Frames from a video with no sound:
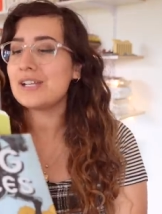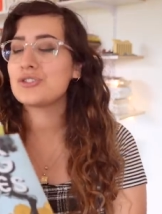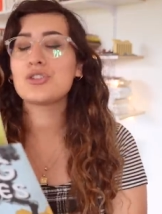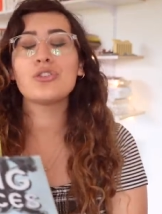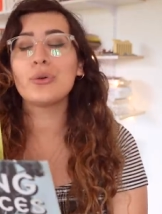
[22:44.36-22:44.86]

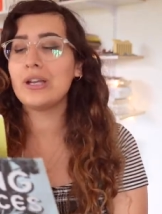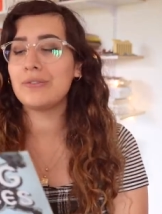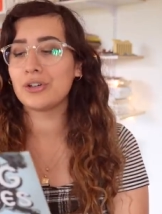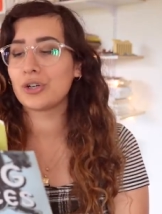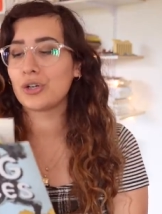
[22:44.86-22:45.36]
It's the story
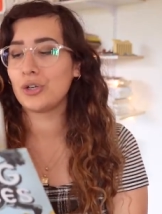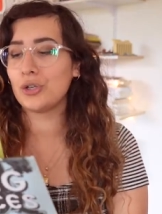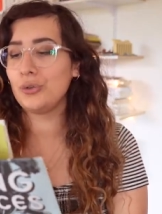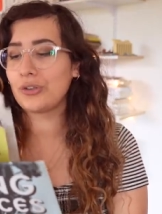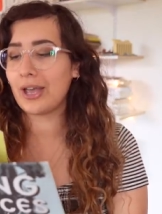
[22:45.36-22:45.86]
of a girl
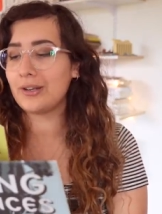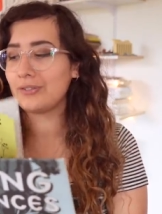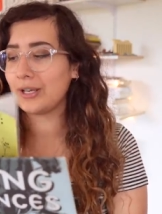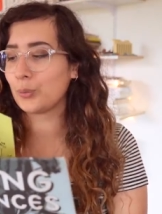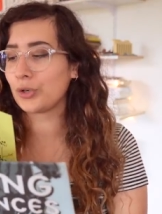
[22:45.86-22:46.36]
who's kind of
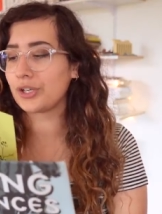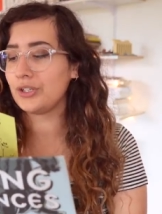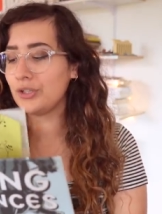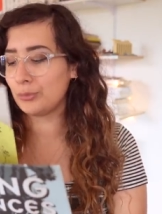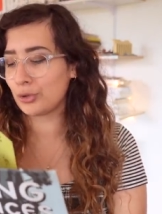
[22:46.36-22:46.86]
like
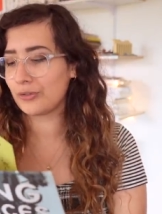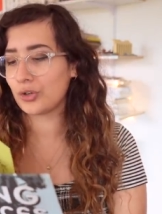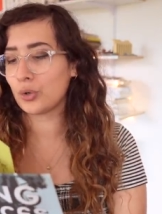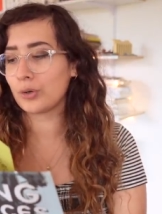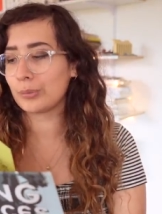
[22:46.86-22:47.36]
working, you know, more of a
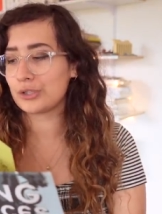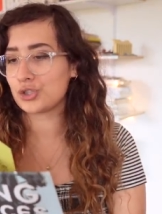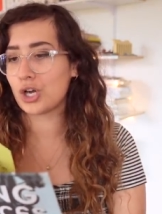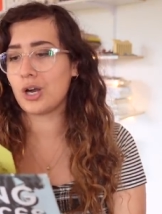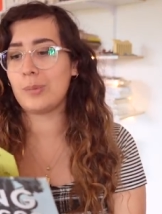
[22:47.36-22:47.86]
corporate
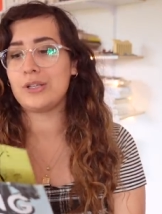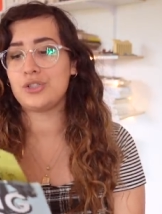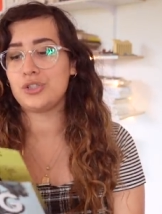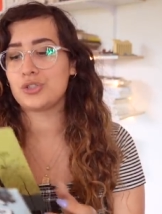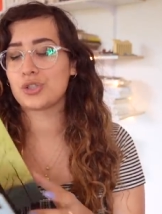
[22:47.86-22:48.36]
job, and
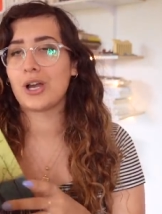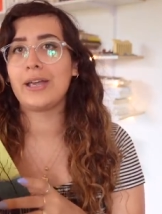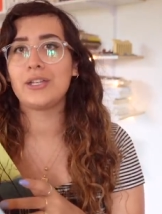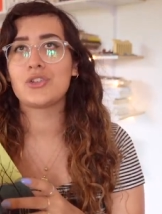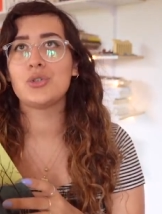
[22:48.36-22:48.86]
she's
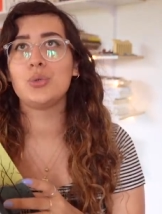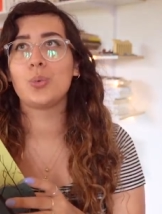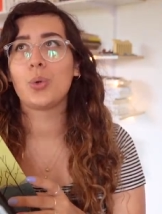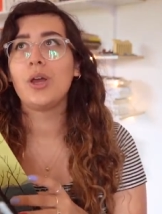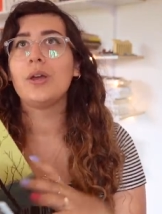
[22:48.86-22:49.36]
trying
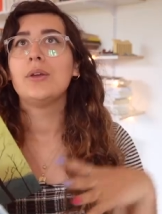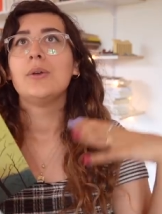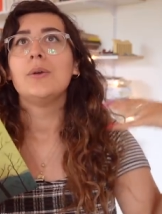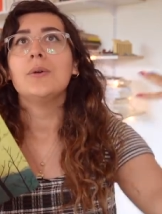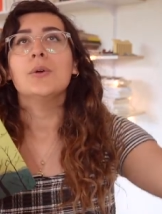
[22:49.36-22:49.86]
to
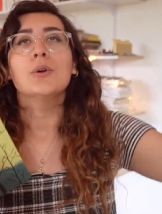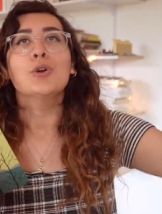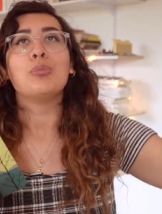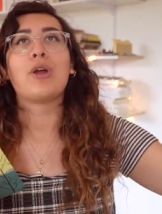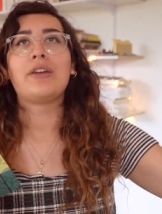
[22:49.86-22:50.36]

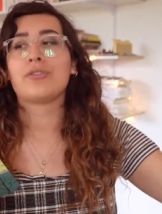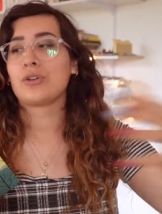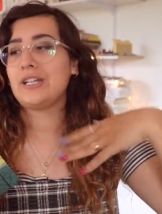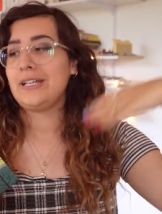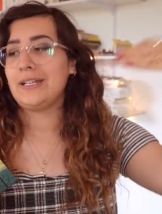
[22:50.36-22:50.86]
break
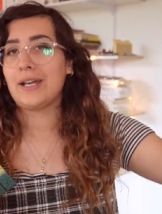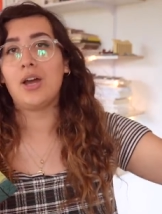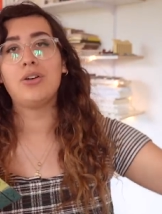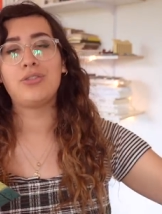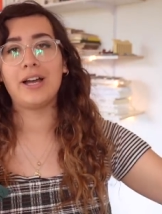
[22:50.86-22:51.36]
free,
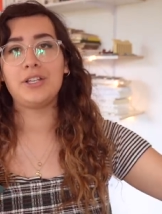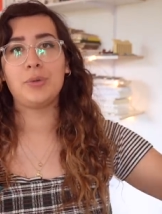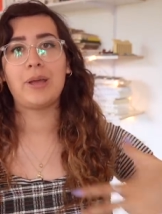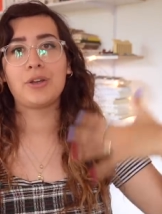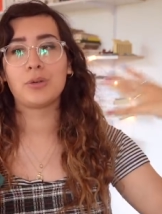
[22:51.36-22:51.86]
find
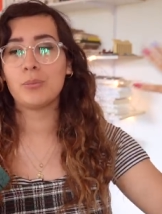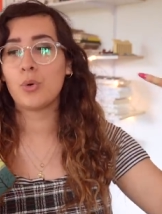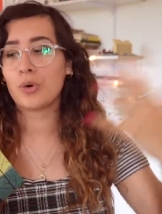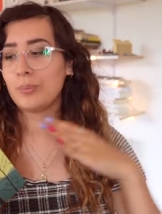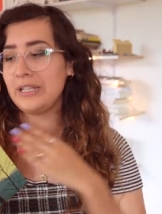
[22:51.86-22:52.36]
a better,
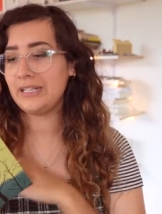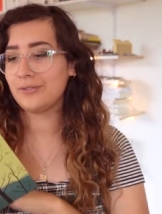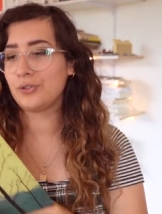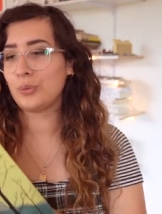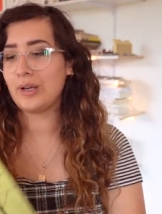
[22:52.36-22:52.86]
more
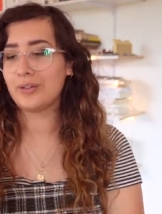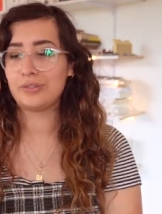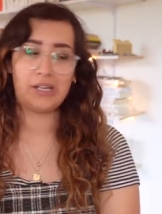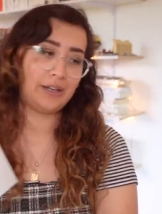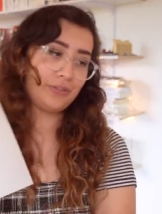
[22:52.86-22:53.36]
meaningful way of
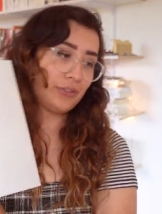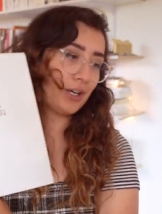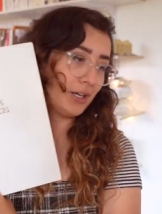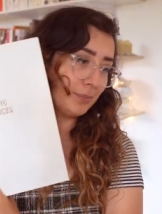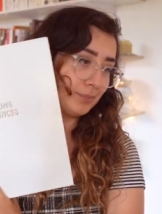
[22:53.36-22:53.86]
life.
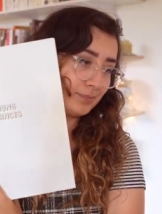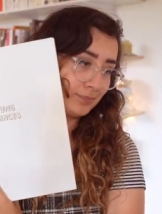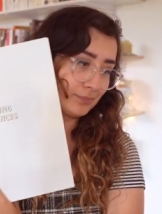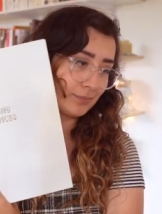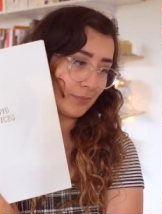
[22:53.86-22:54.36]
Um,
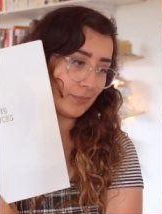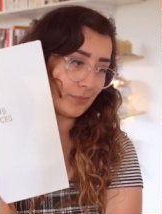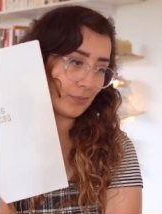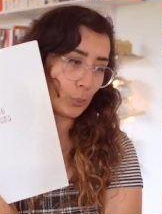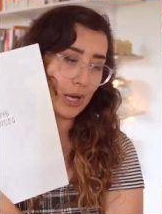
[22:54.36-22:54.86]

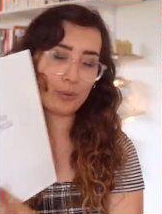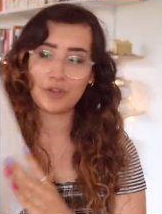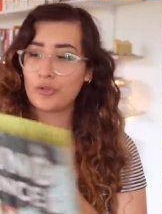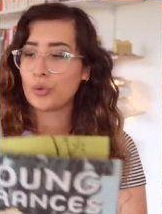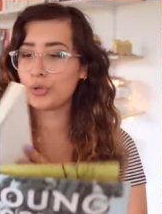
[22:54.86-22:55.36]
wow,
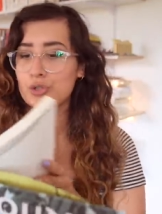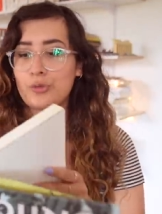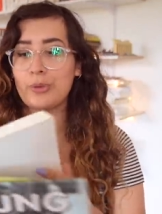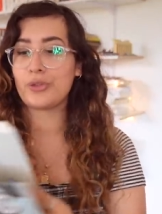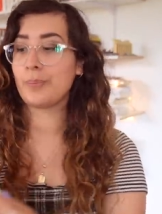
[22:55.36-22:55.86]
that's gorgeous.
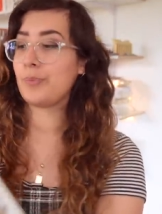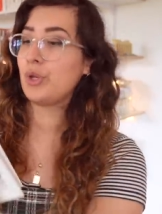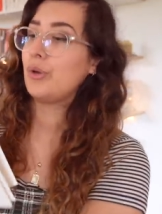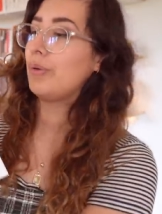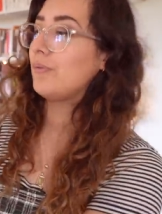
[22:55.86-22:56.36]
But the
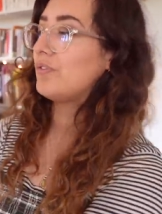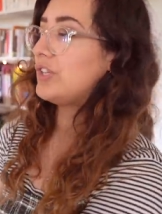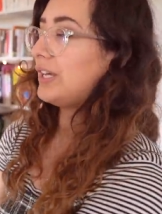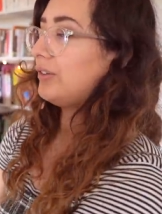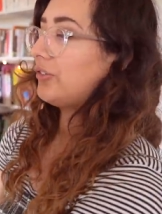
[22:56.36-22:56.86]
the
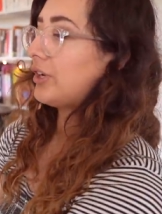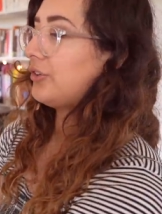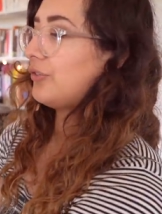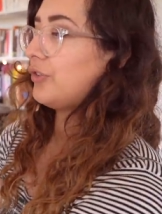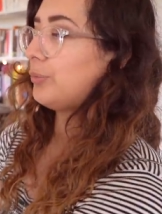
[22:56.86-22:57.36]
the
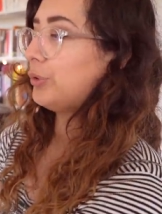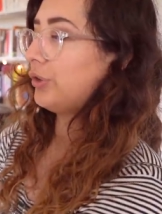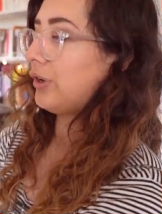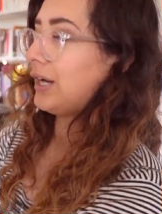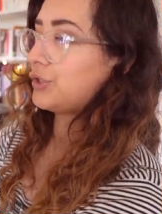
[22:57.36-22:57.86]
insides of this
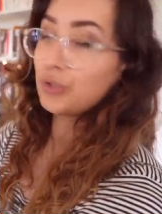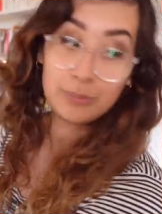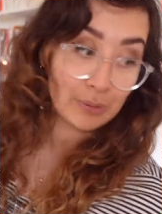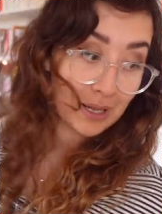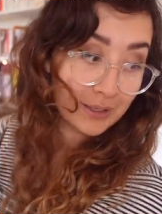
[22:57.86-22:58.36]
book are actually
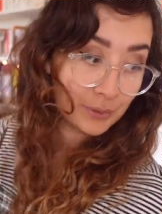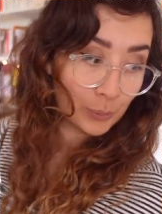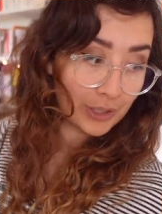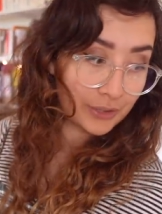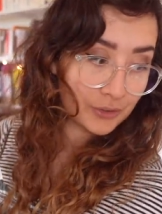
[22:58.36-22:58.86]
black and
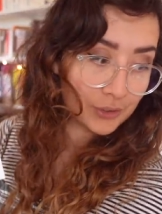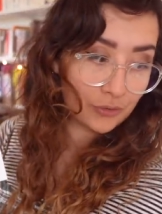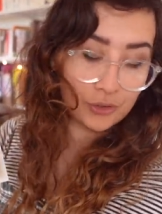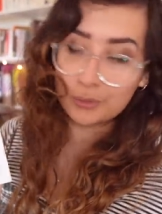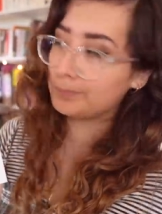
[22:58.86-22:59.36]
white.
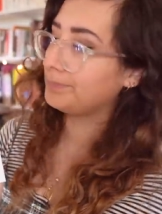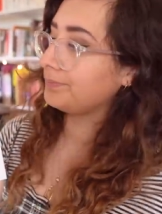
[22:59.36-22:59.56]
So